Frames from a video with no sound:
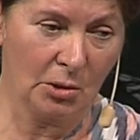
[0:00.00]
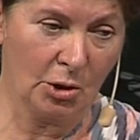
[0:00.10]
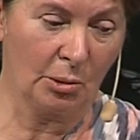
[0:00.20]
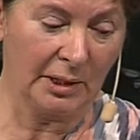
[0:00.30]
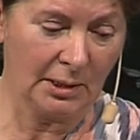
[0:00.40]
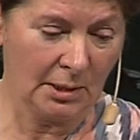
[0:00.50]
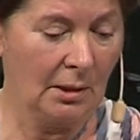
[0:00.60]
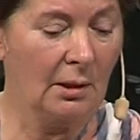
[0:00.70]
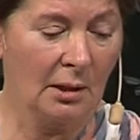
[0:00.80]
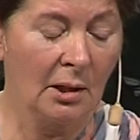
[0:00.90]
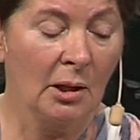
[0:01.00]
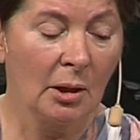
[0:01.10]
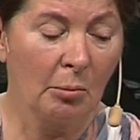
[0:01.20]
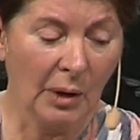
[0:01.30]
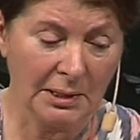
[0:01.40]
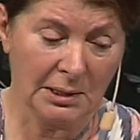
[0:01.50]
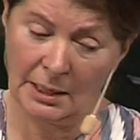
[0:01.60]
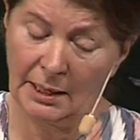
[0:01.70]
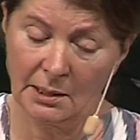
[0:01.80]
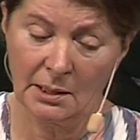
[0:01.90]
do it mindset.
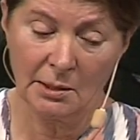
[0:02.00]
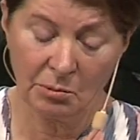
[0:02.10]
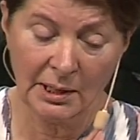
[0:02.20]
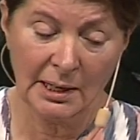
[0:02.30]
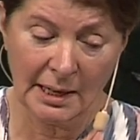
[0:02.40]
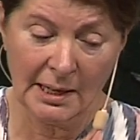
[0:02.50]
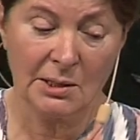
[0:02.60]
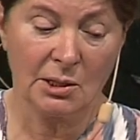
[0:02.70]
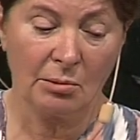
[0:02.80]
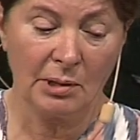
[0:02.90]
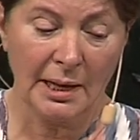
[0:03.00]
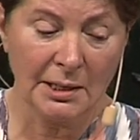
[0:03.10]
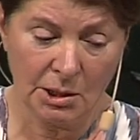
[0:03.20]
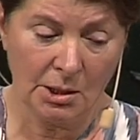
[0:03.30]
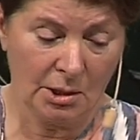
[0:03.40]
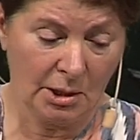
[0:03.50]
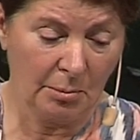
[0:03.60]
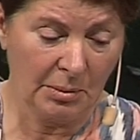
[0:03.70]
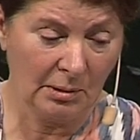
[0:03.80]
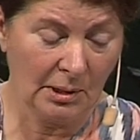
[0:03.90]
It really is a relationship.
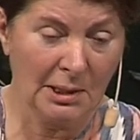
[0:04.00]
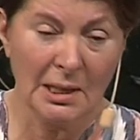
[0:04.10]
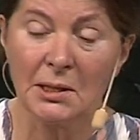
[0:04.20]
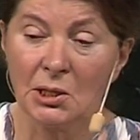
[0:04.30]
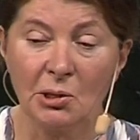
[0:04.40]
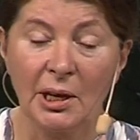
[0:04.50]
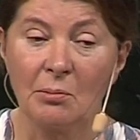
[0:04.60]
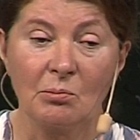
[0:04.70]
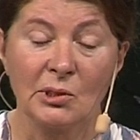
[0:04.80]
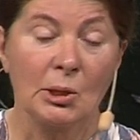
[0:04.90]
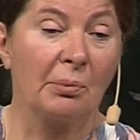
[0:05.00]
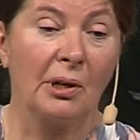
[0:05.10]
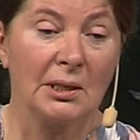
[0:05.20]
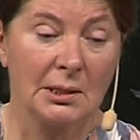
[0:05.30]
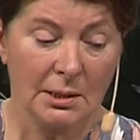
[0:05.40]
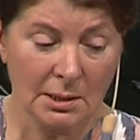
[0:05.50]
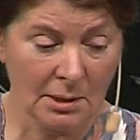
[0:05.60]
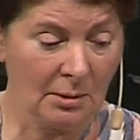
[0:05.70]
And then you get surprises.